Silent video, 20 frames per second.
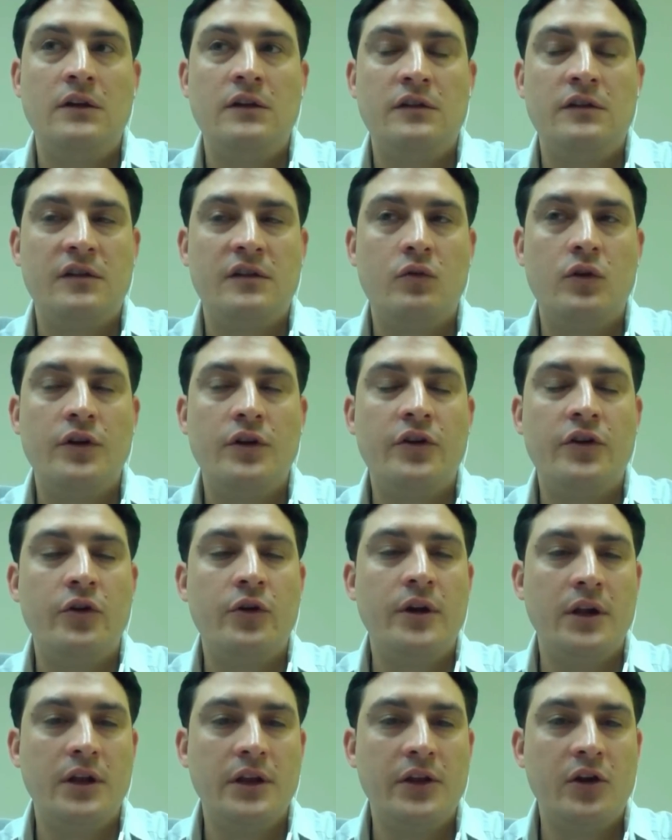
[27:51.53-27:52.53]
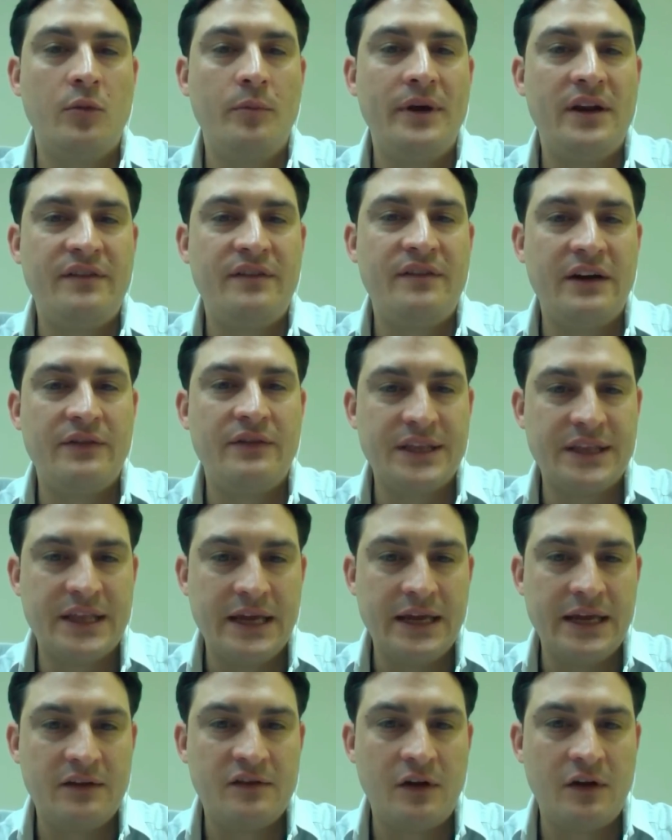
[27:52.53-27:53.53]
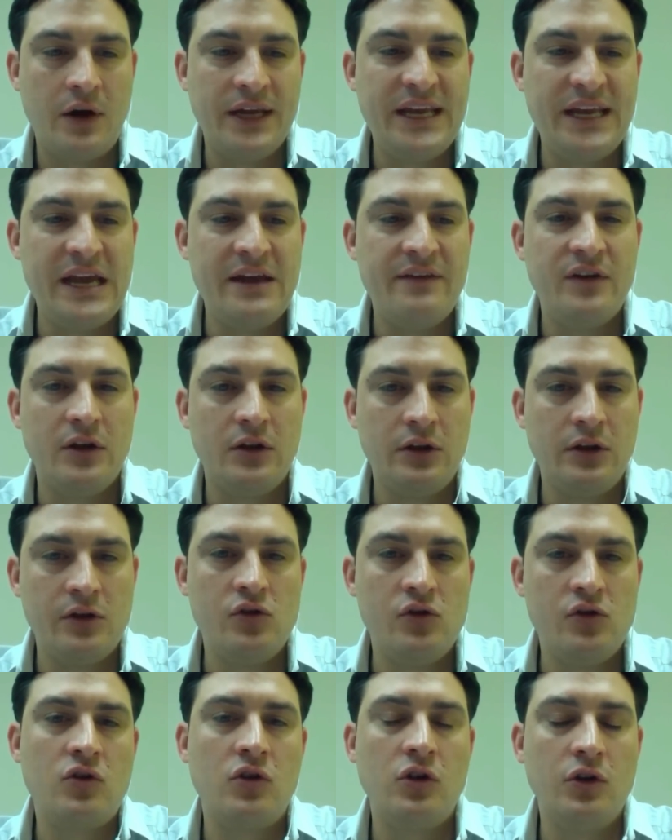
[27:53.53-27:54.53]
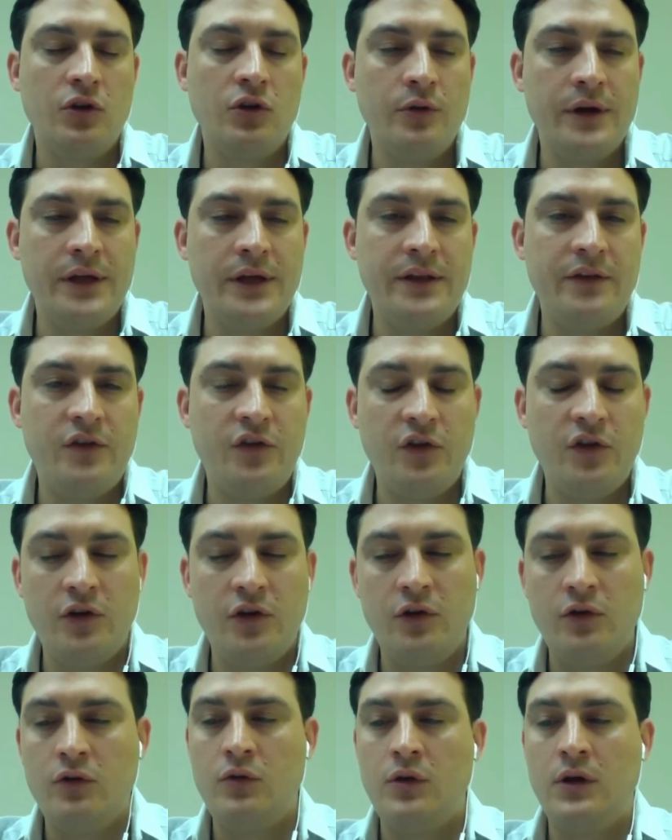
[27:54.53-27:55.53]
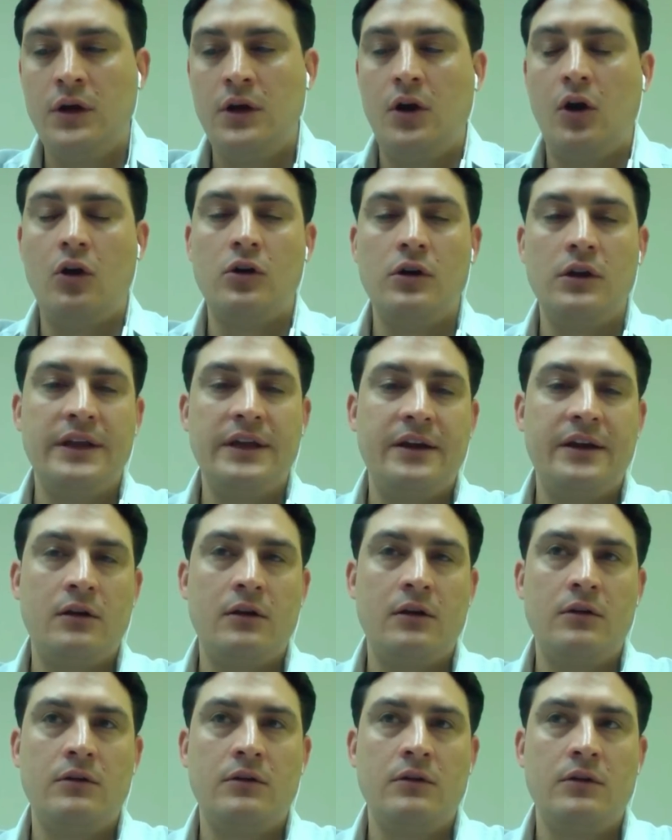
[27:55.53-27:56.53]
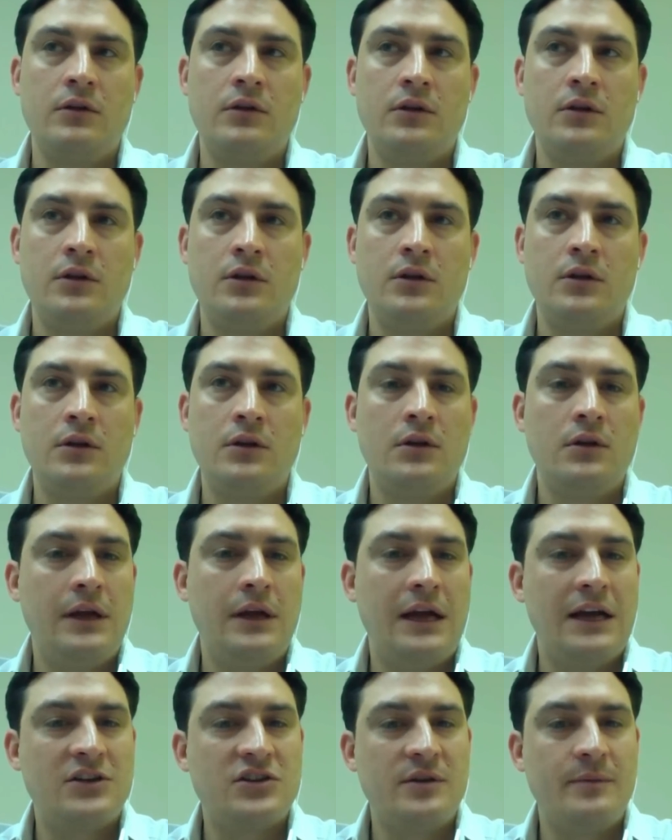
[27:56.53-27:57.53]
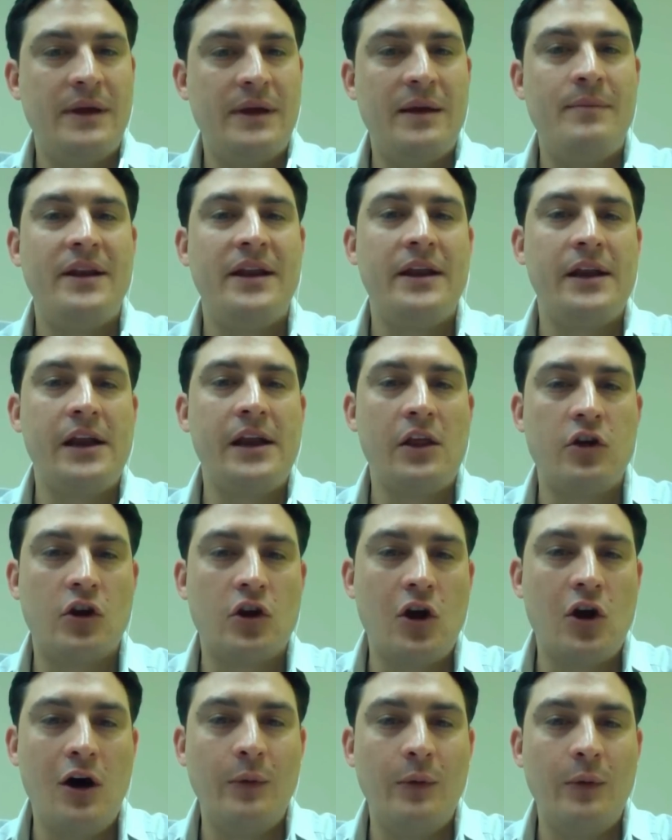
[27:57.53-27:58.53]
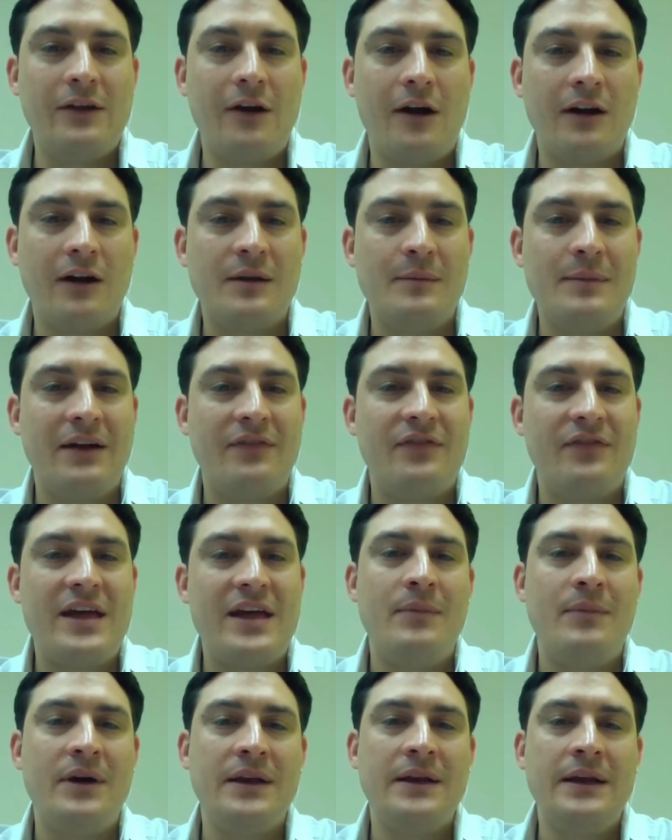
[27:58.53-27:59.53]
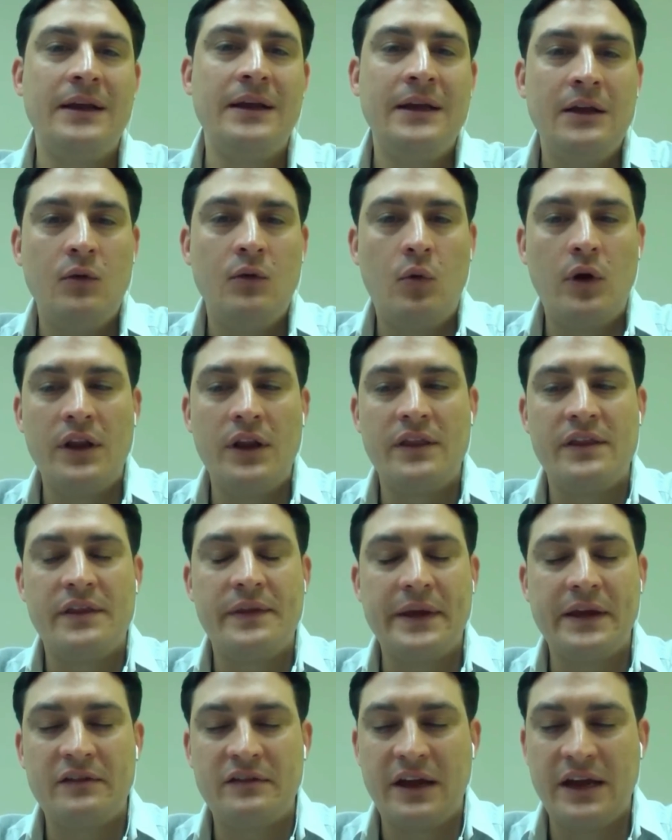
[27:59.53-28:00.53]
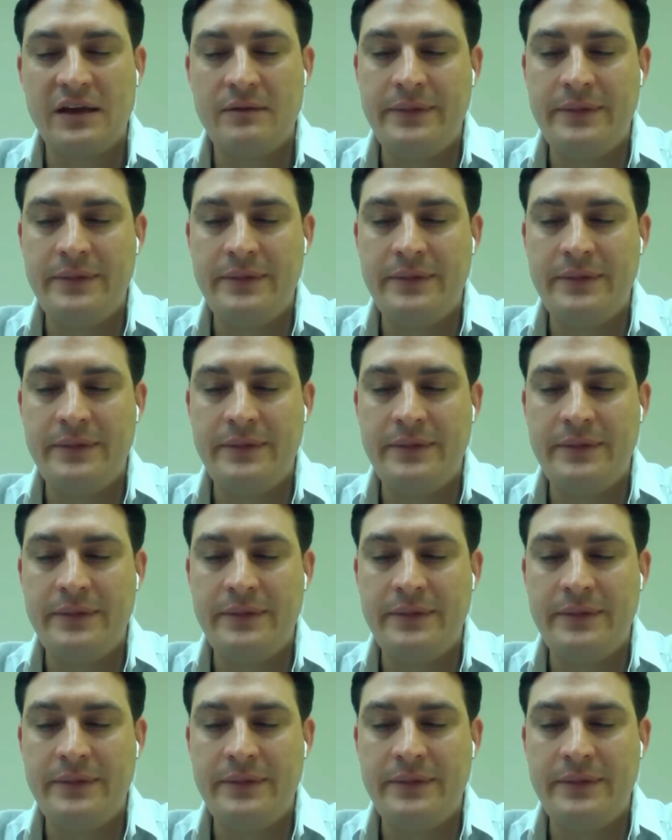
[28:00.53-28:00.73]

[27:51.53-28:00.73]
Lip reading: So we're doing a little bit of everything. So I gave you a little clue into earlier. Actually, it may have been another call we talked about that, but one of the things I had